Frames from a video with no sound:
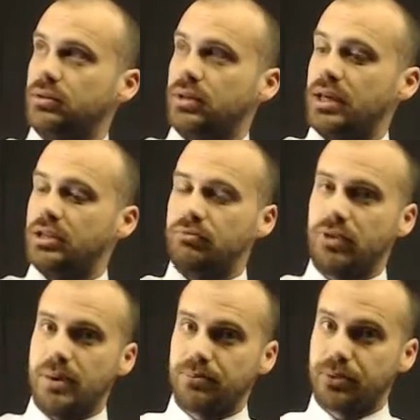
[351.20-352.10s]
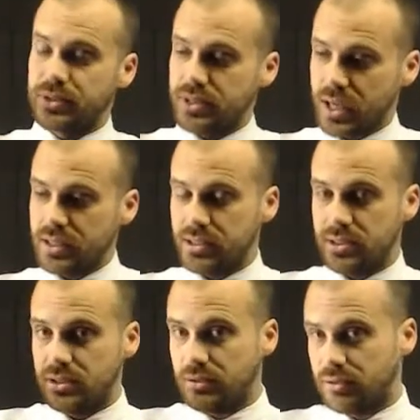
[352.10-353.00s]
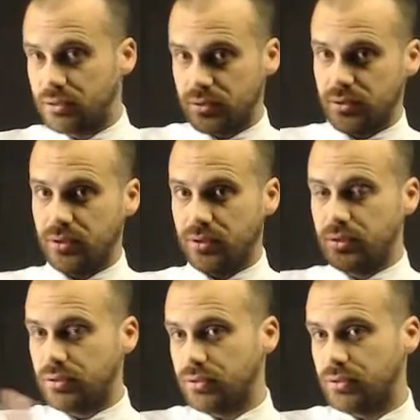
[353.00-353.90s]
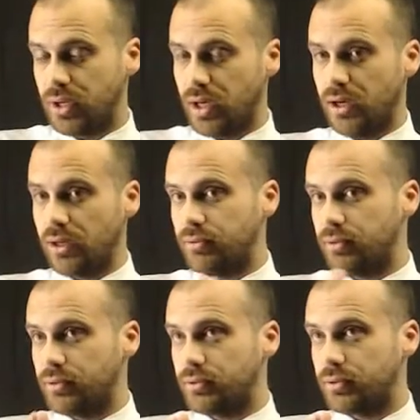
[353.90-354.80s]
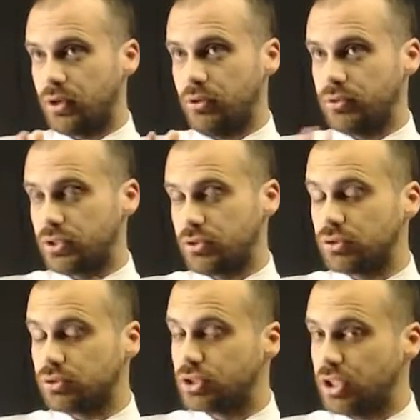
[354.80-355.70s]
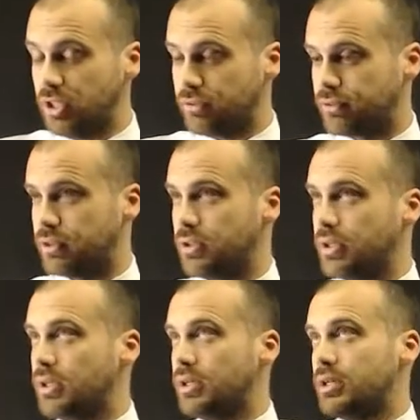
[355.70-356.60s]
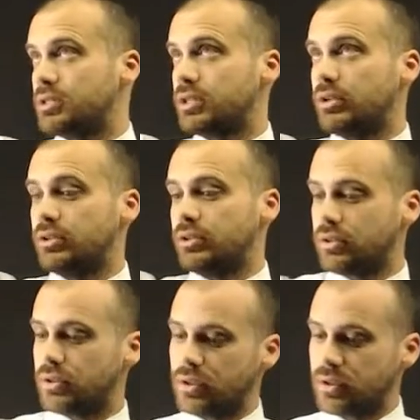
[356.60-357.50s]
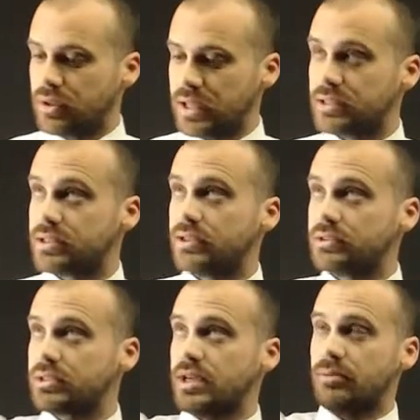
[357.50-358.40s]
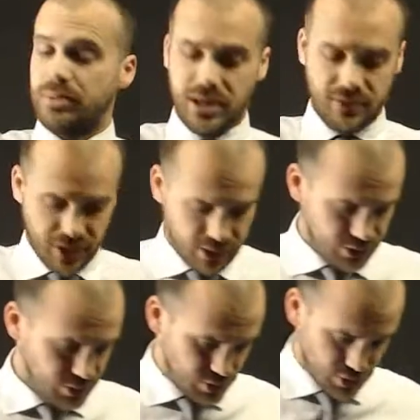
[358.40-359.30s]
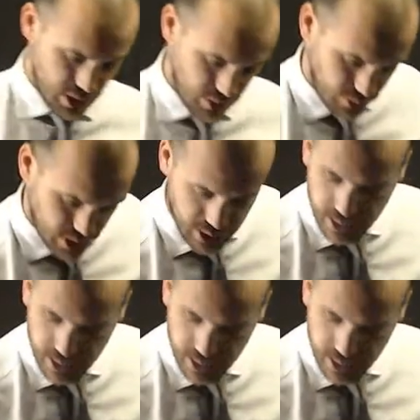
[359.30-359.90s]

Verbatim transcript: it represents the, the uh, horizontal shift. So that tells us our b value straight away.